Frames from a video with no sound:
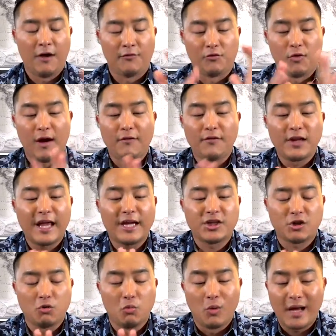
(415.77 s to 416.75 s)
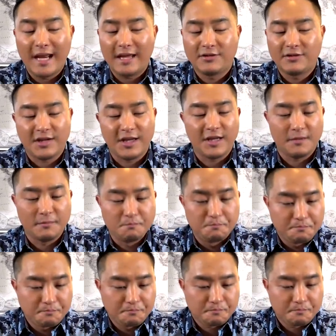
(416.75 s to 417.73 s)
of Revelation 118.
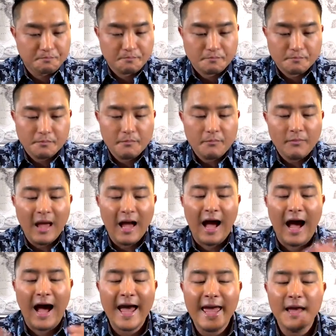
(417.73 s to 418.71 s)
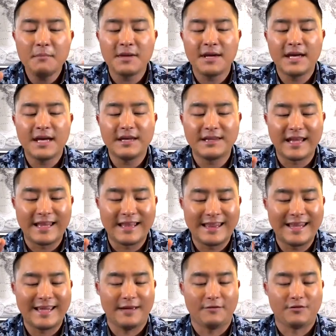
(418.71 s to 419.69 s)
I am he
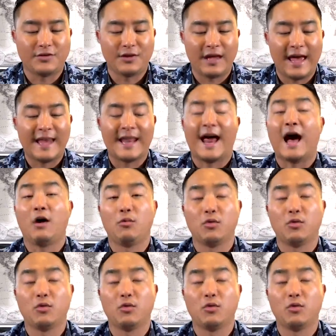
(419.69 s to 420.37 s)
that lives, and